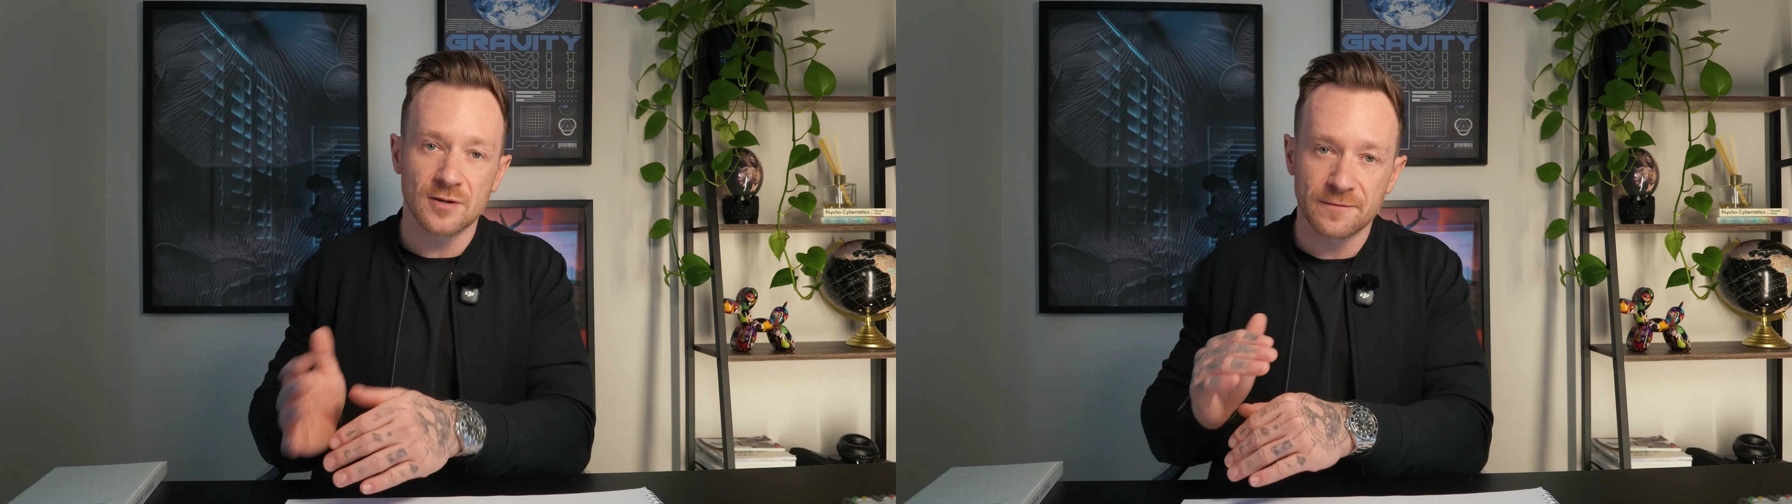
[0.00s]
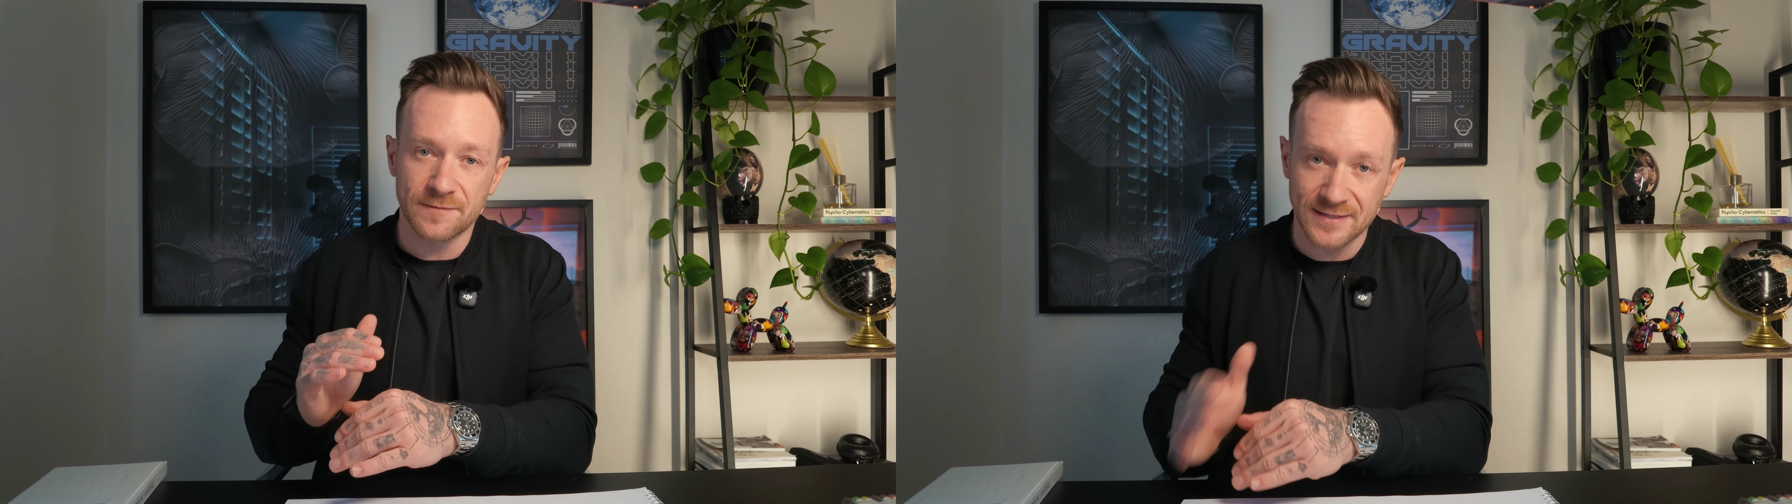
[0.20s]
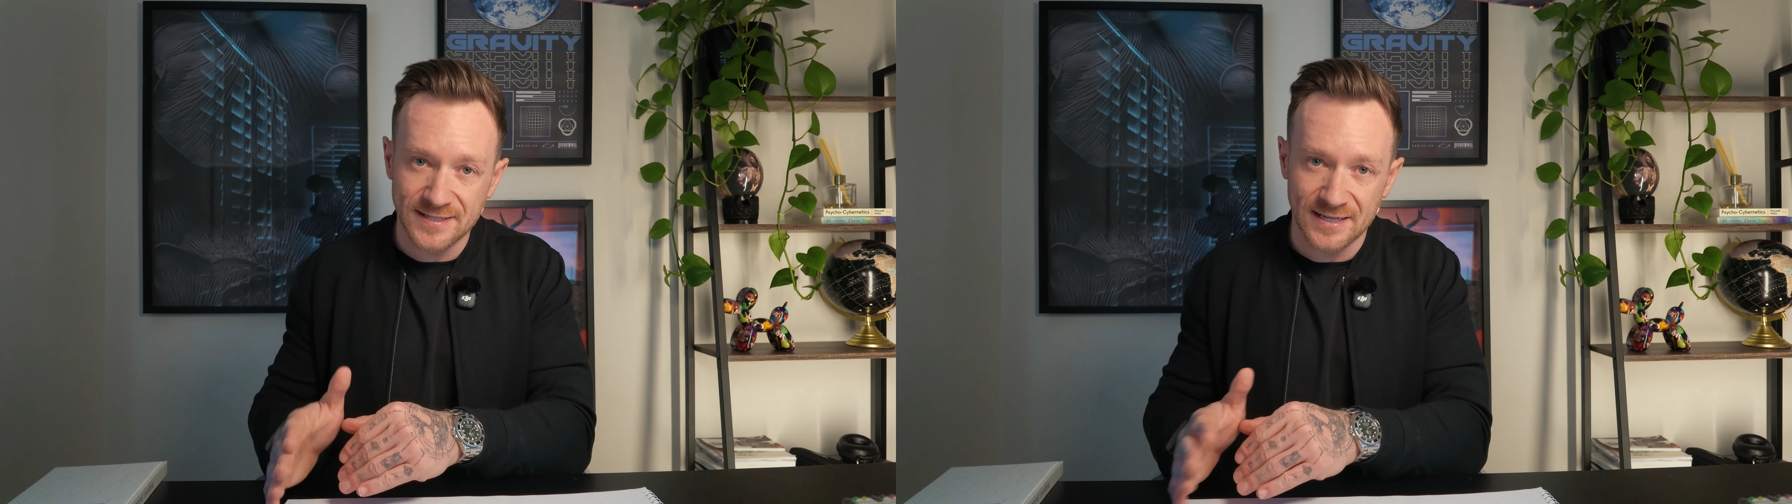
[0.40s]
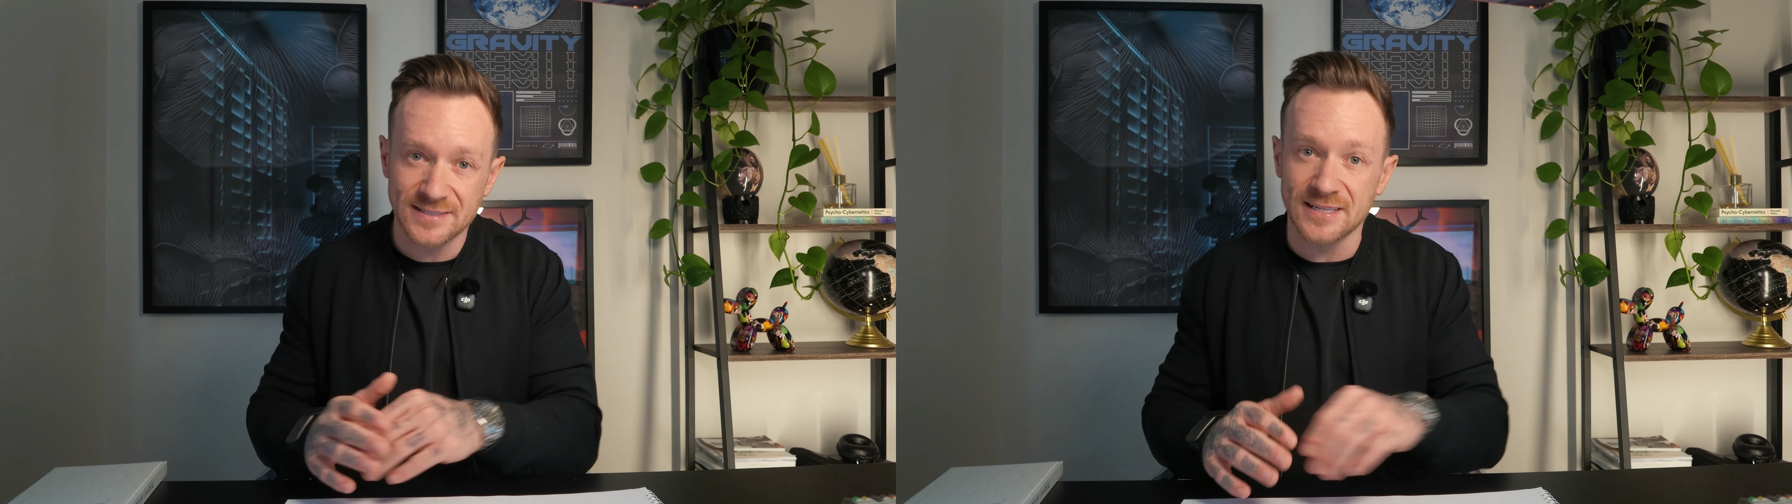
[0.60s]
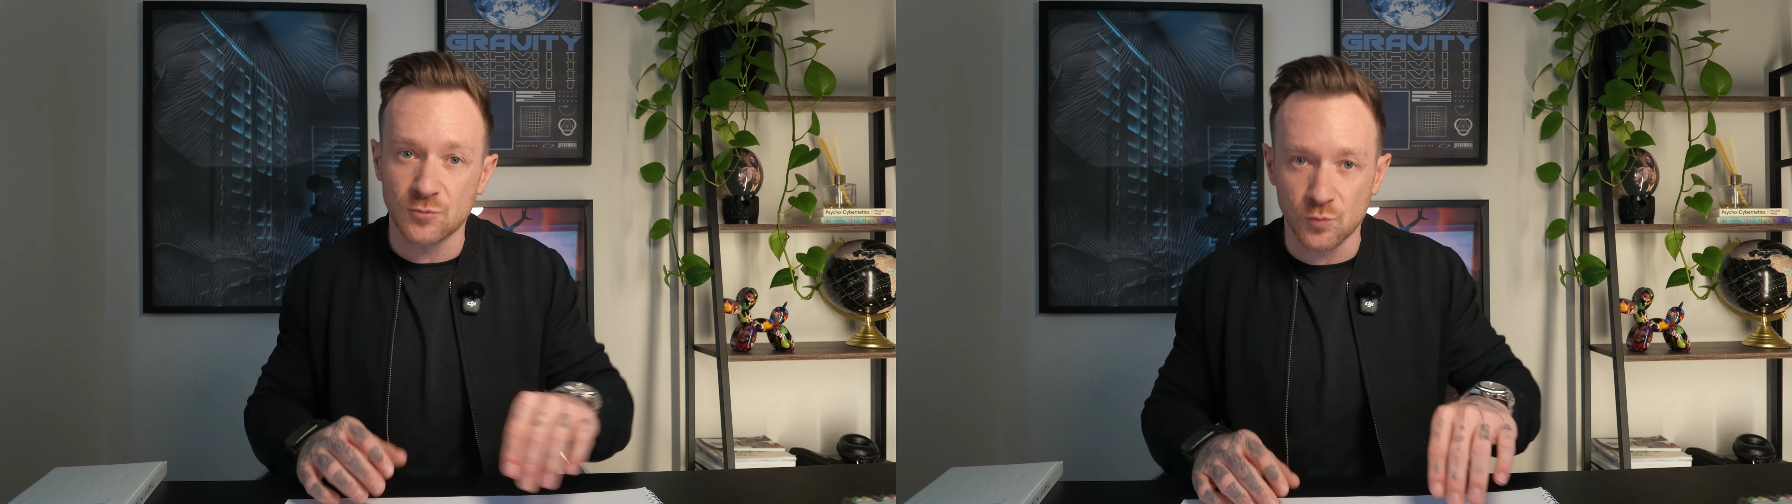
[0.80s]
a
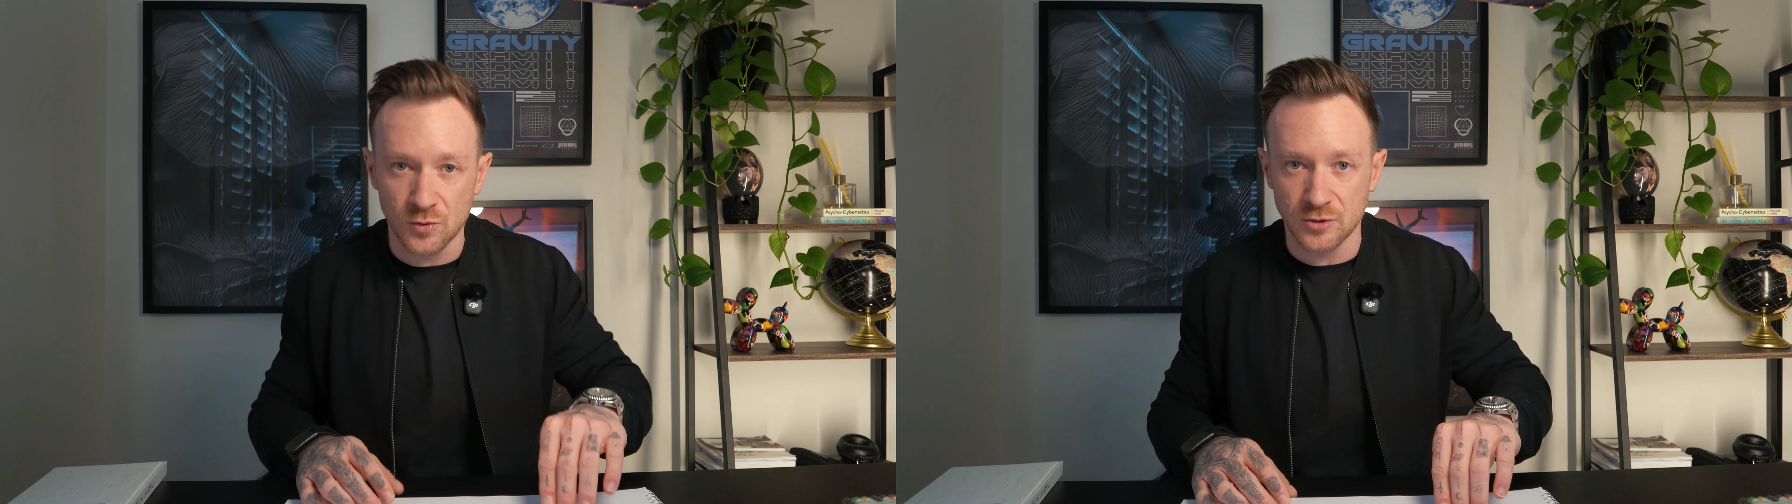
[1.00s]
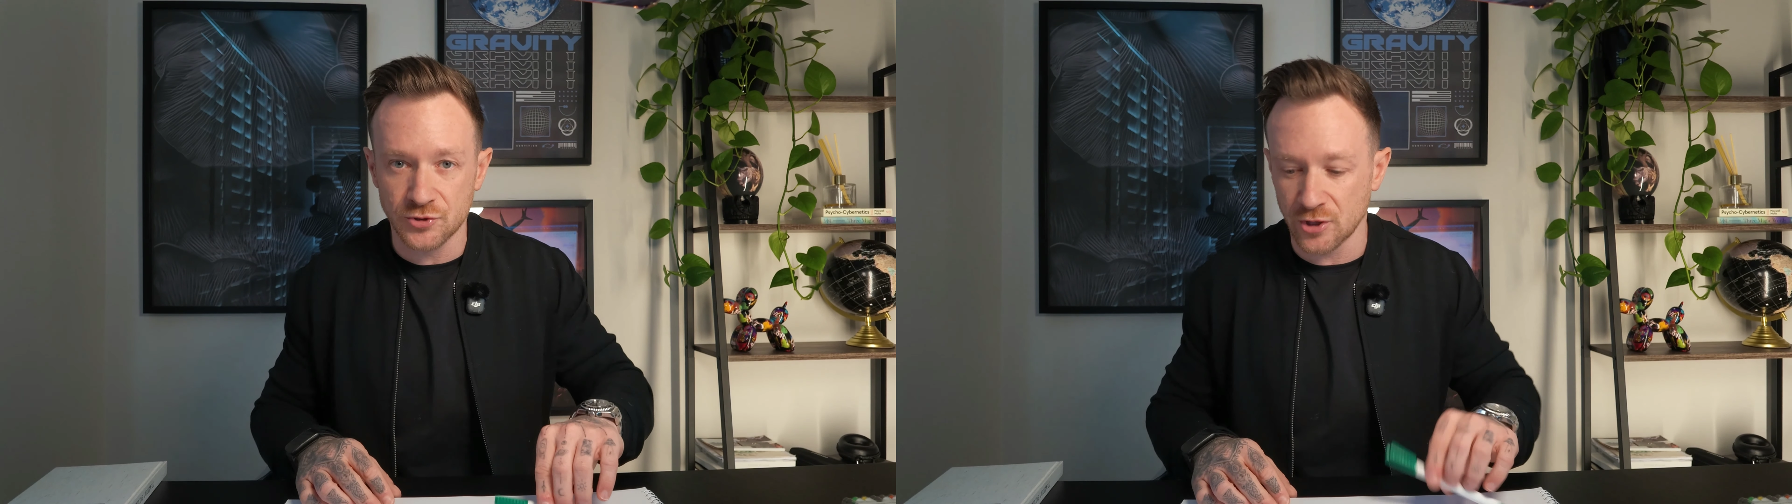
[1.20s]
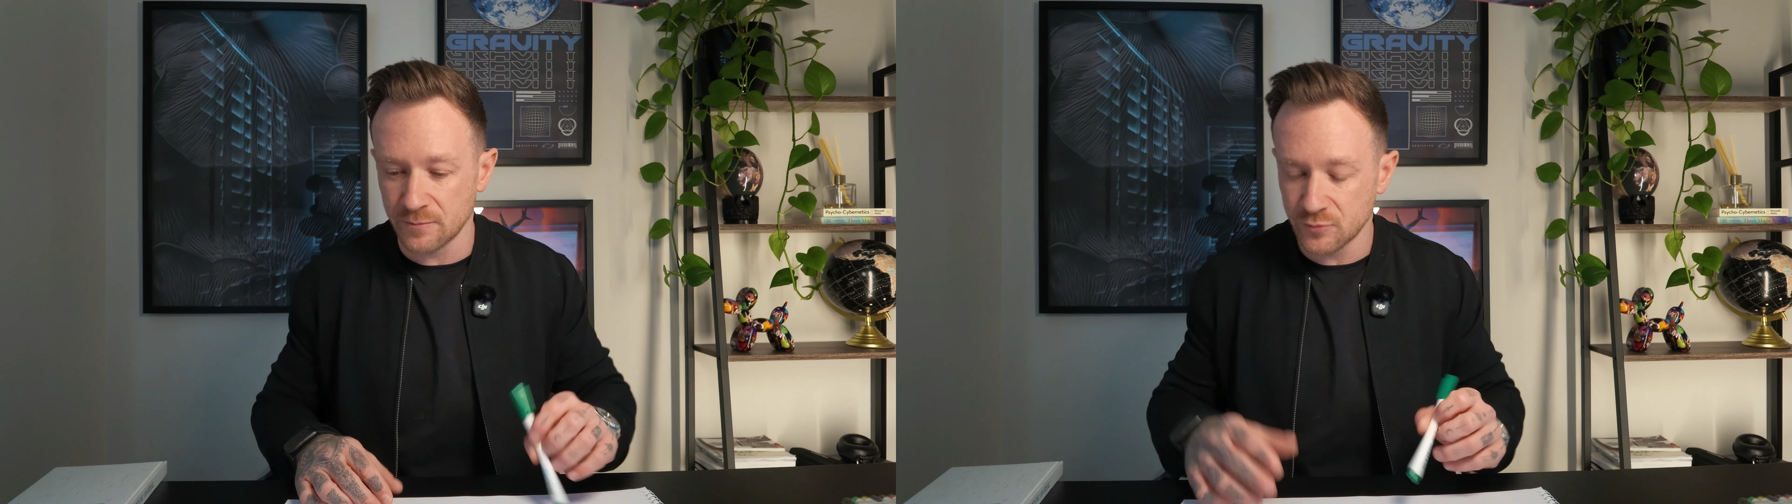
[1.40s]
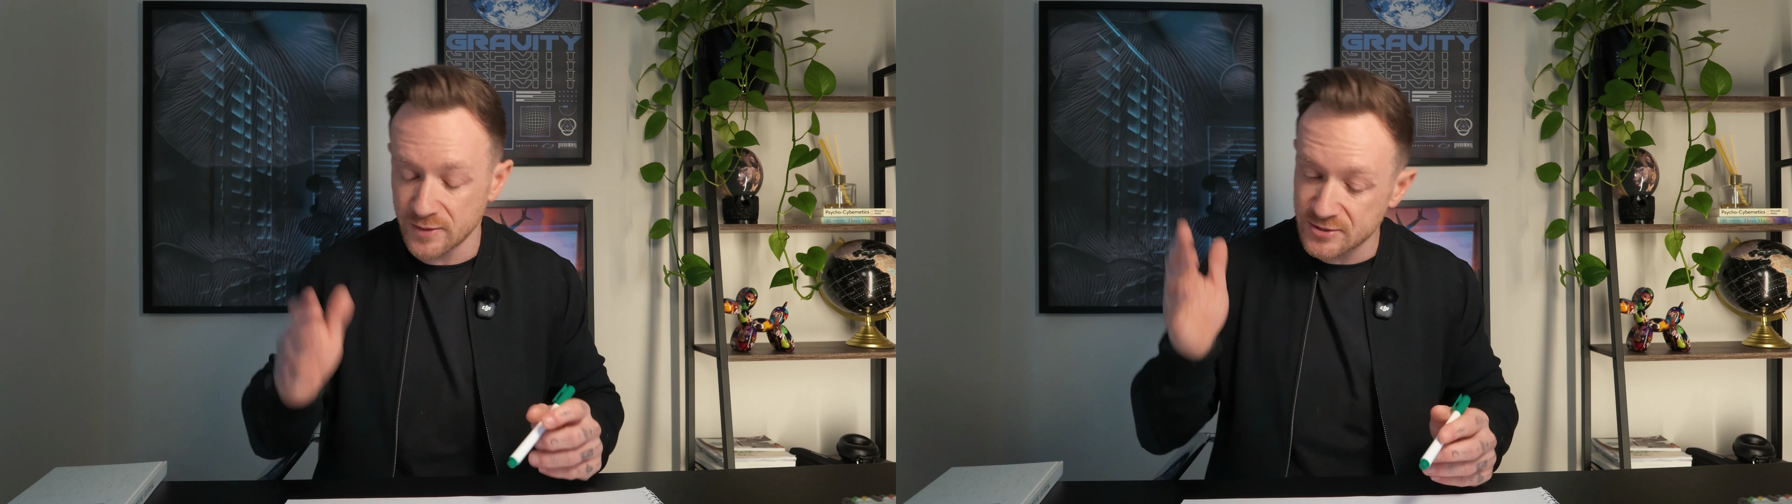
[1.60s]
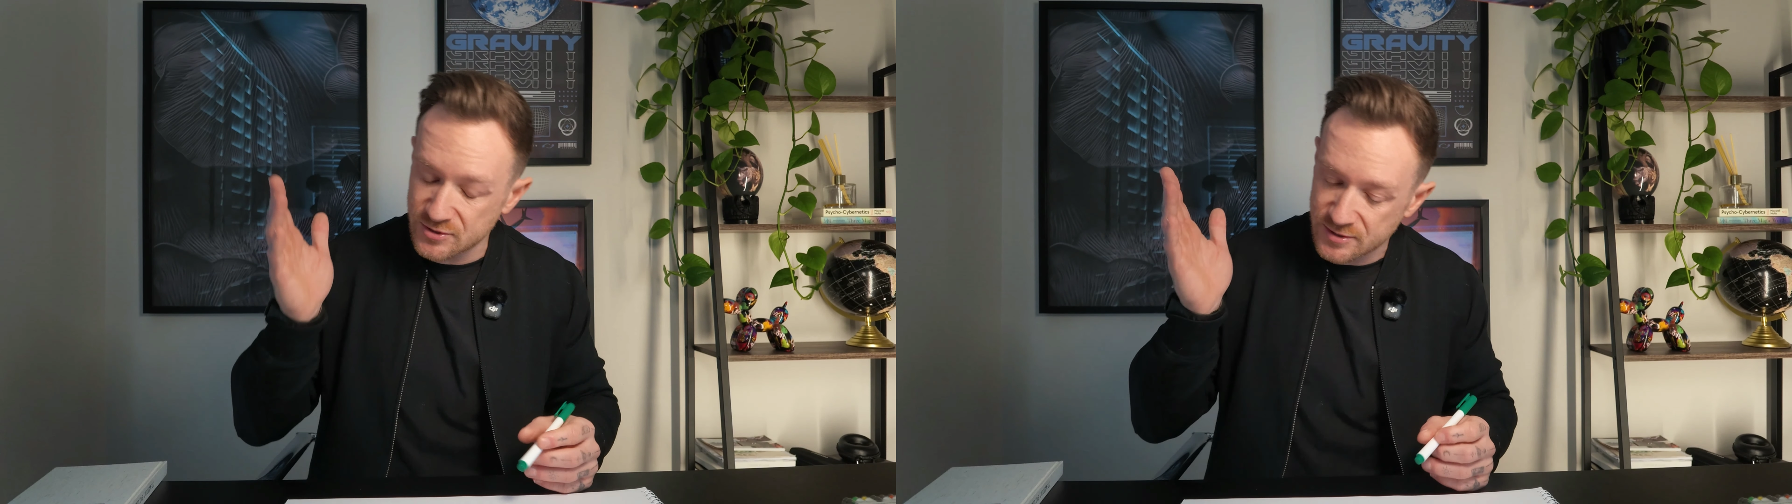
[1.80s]
fantastic workshop,
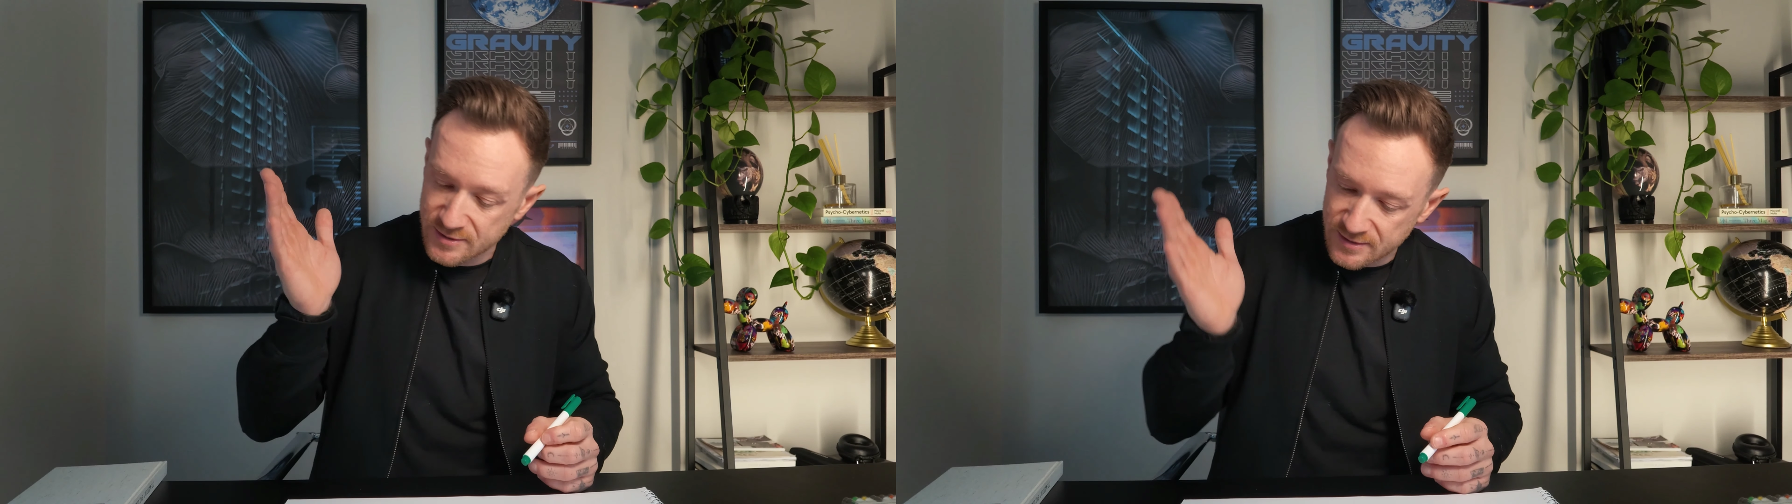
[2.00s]
which